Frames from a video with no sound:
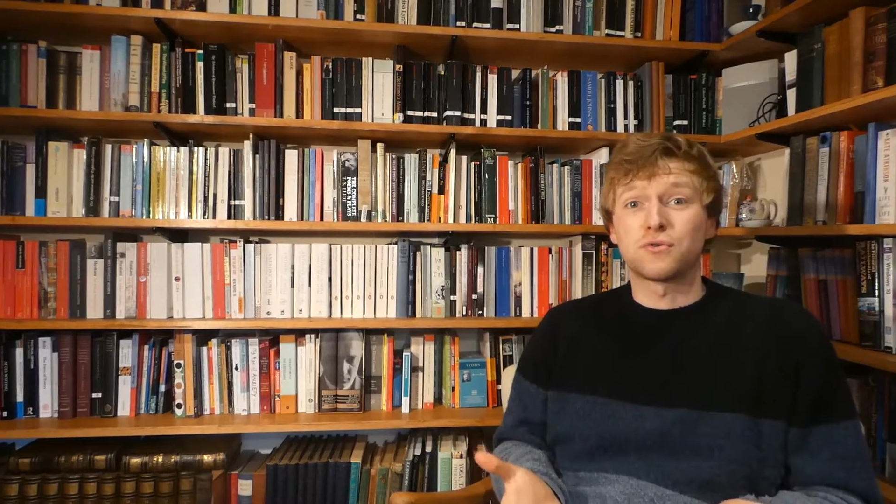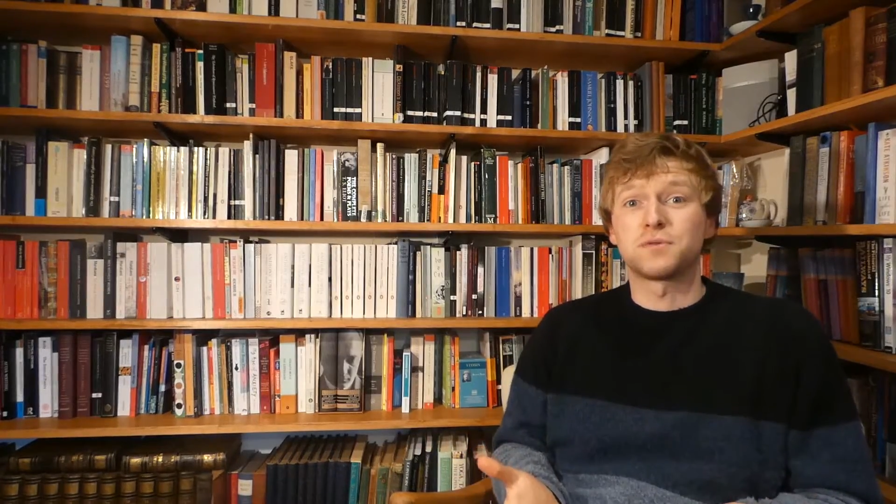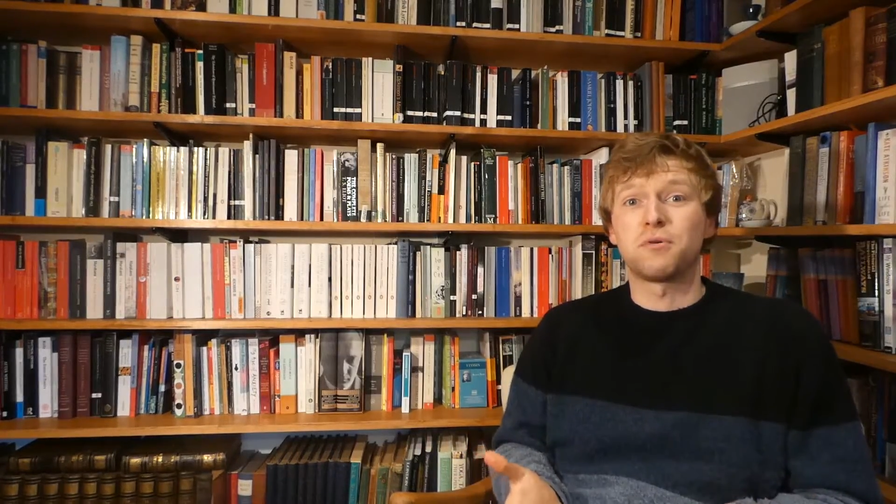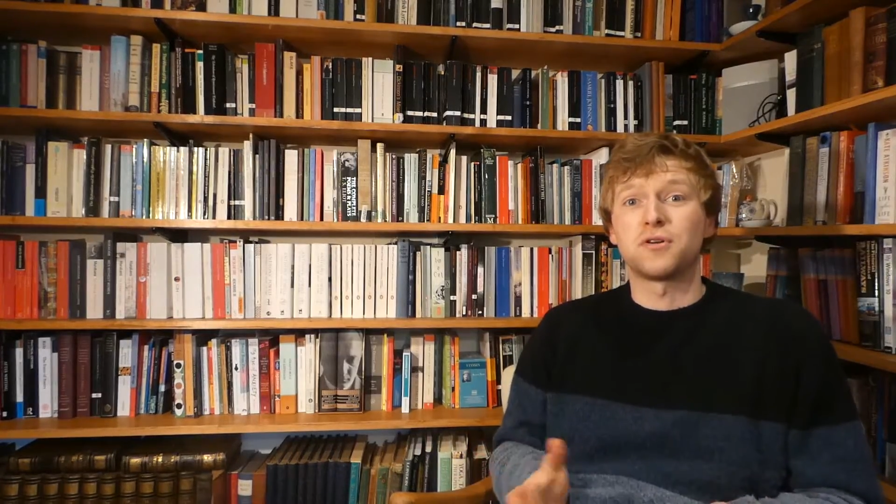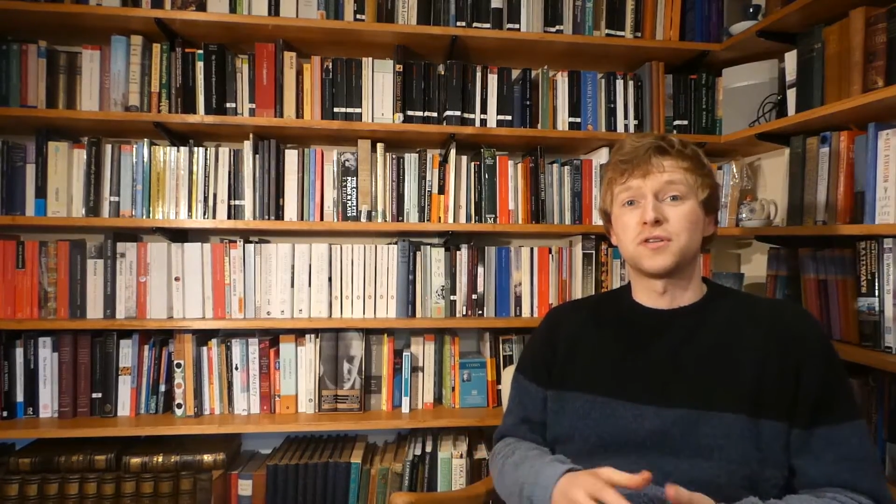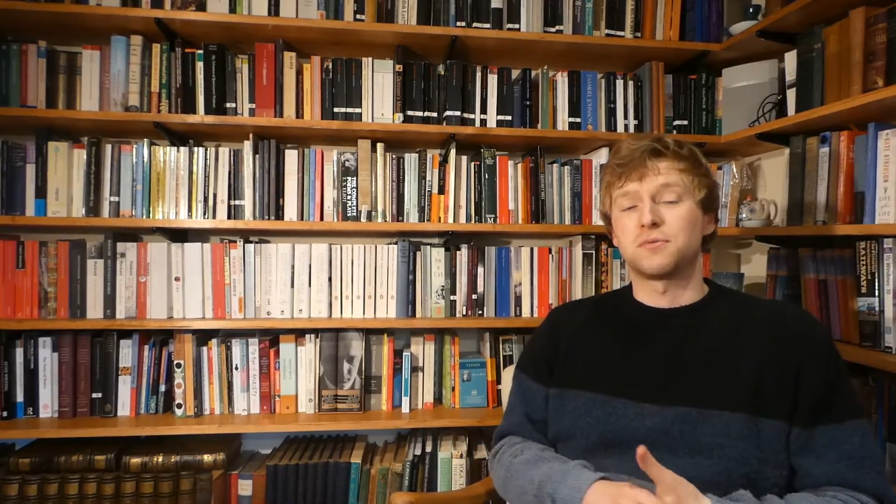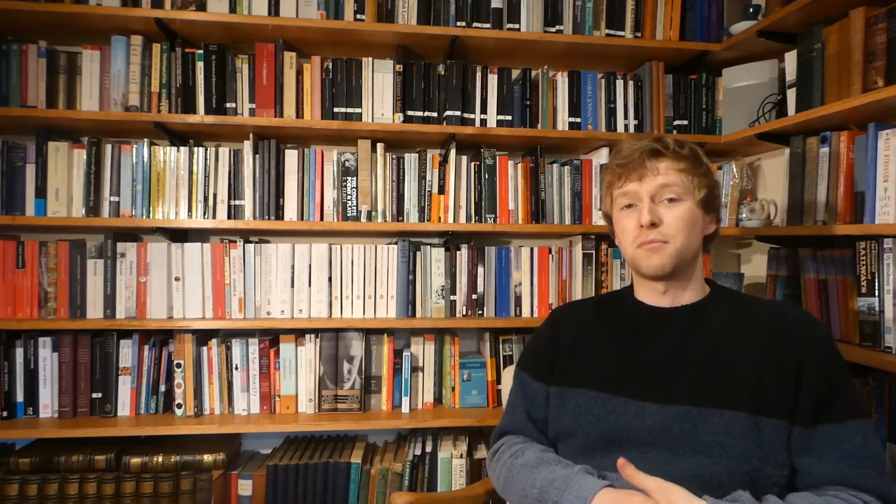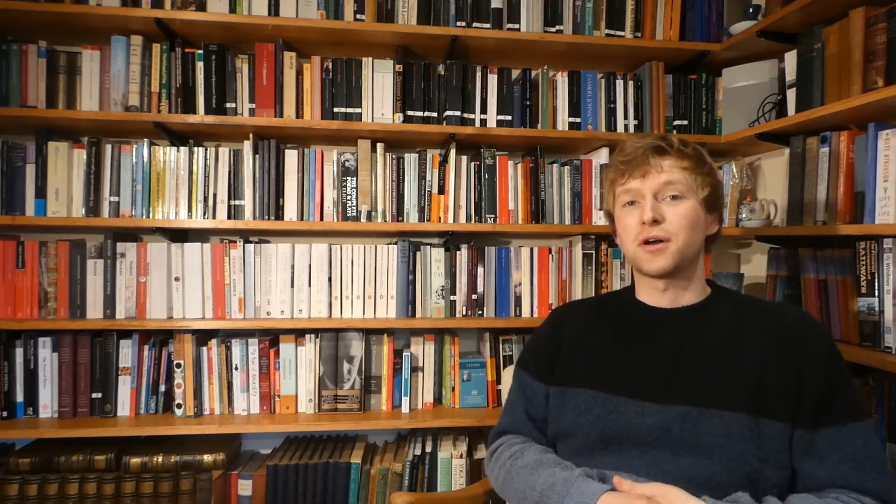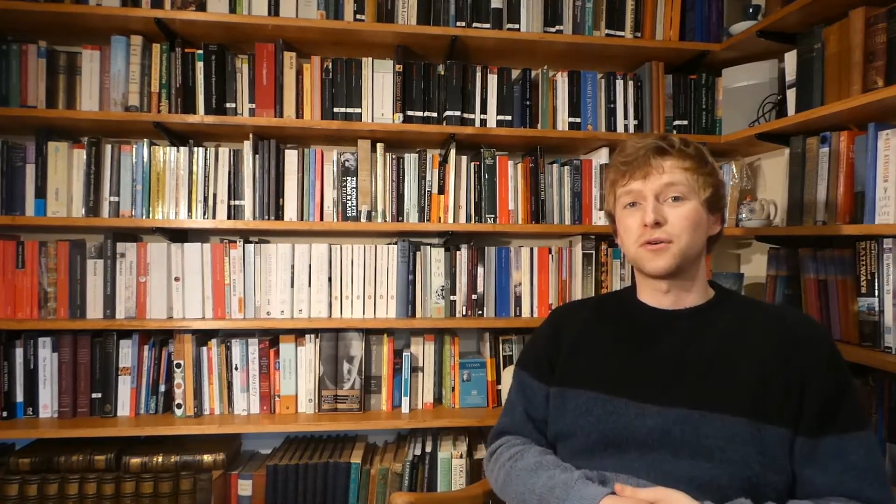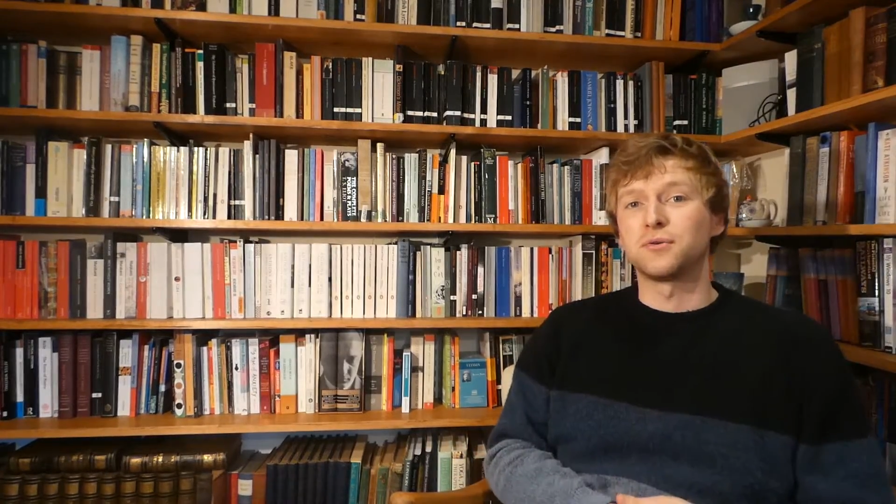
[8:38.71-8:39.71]
response, we
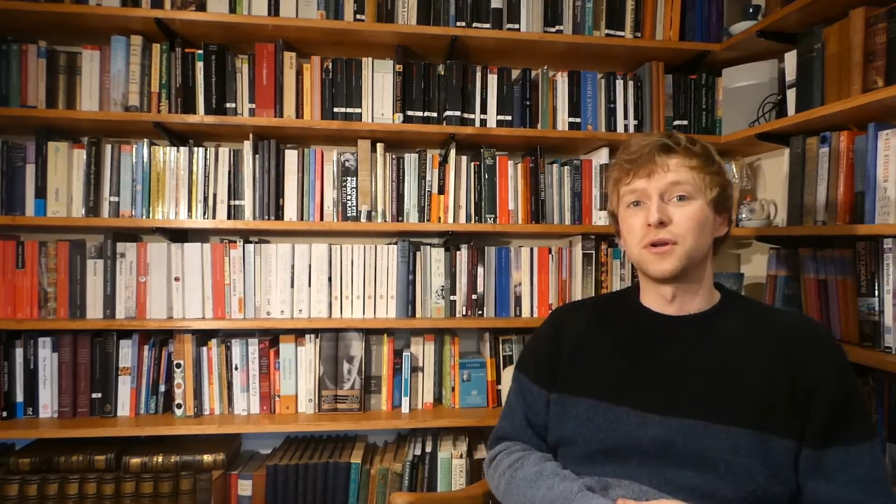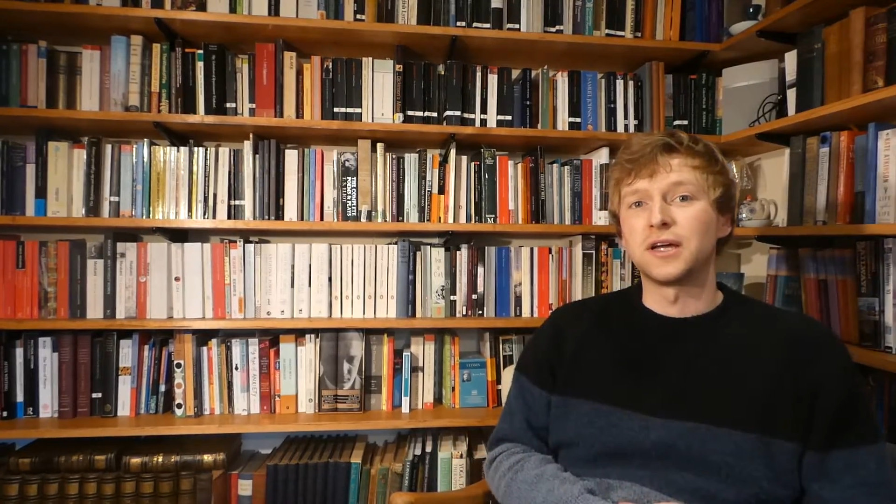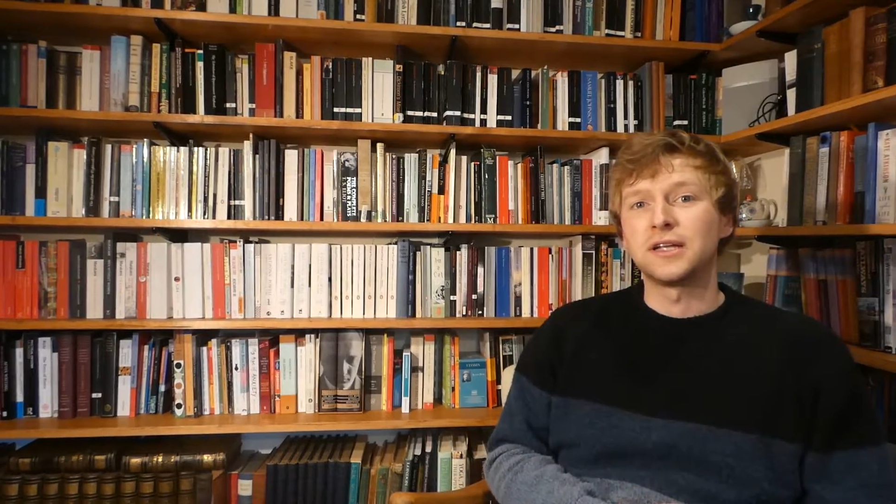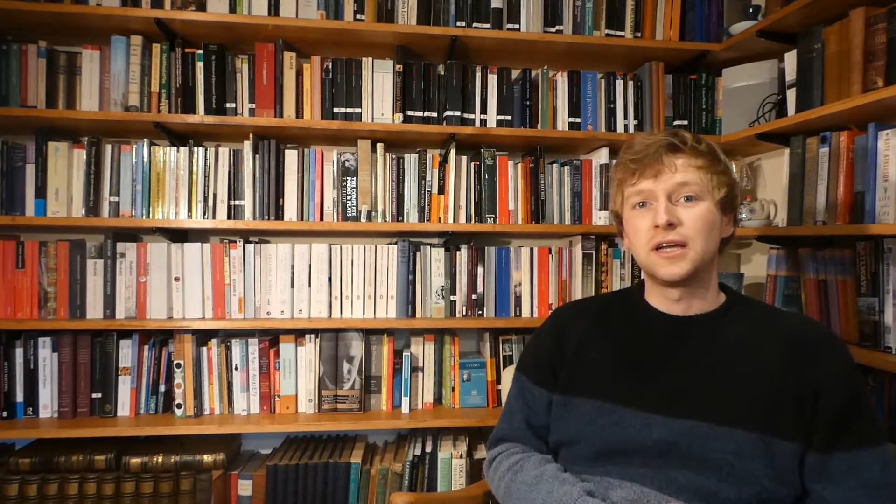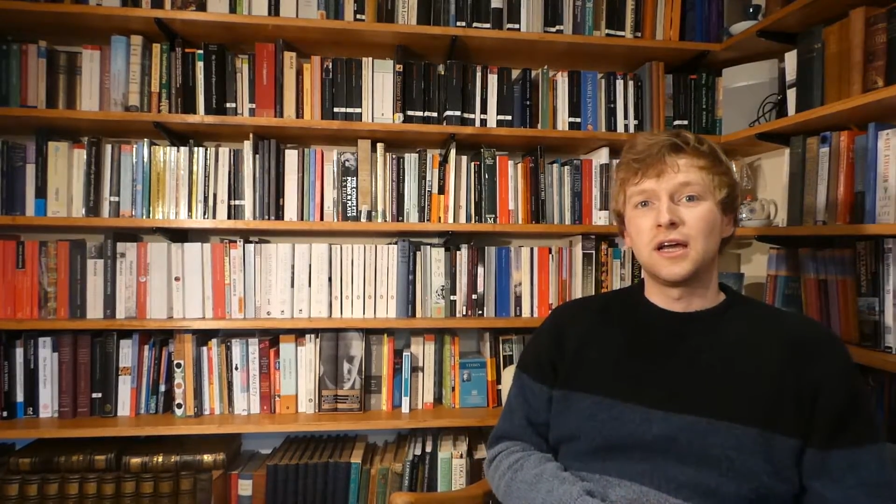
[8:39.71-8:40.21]
might call it.